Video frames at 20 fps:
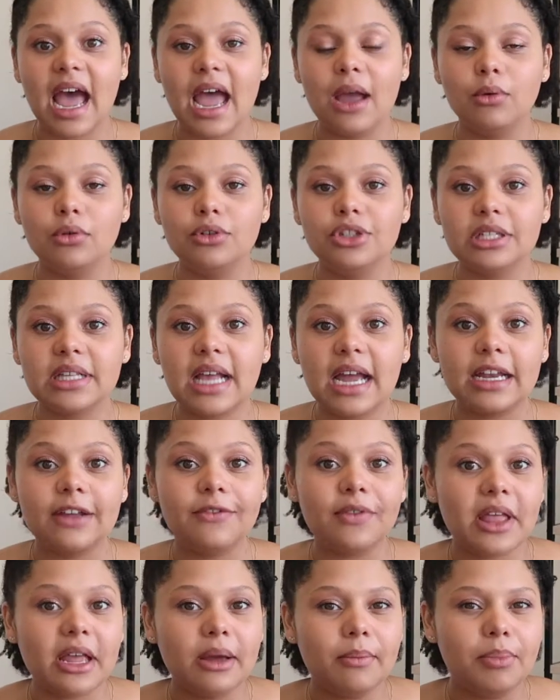I will just kind
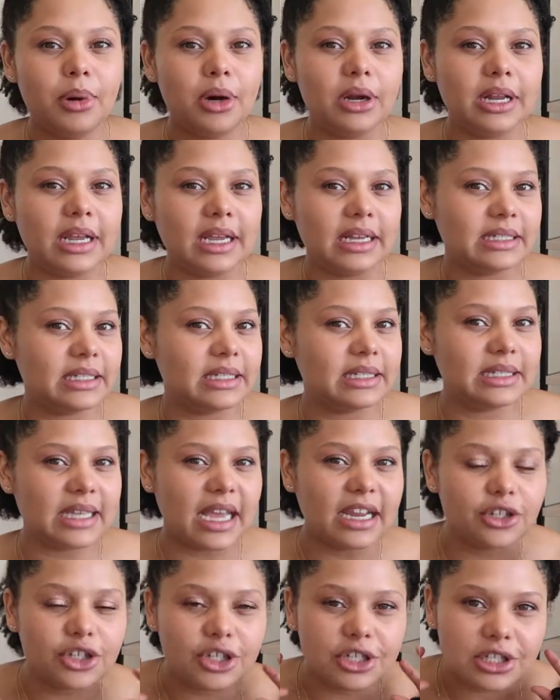of like put it into
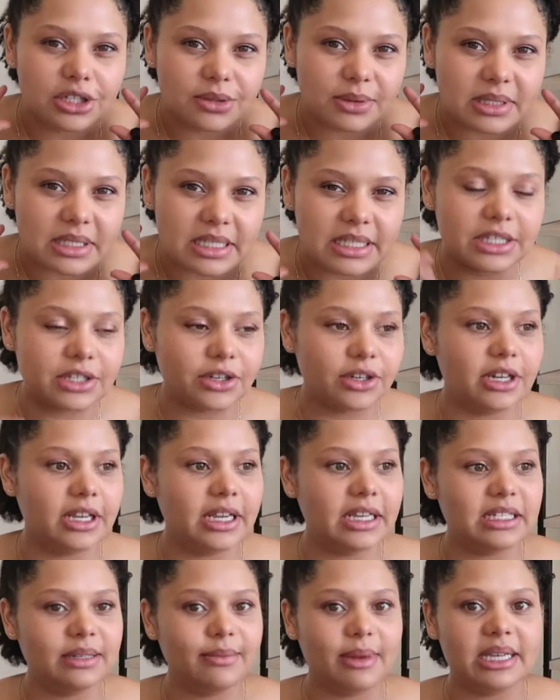sections so it's easier to
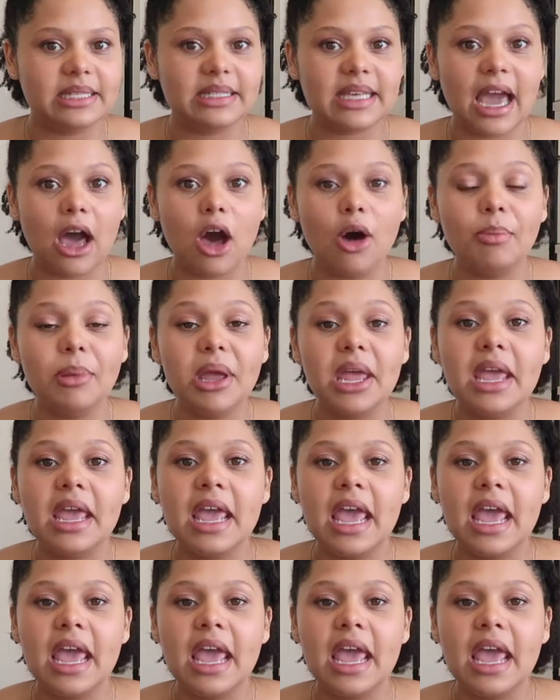get to my scalp.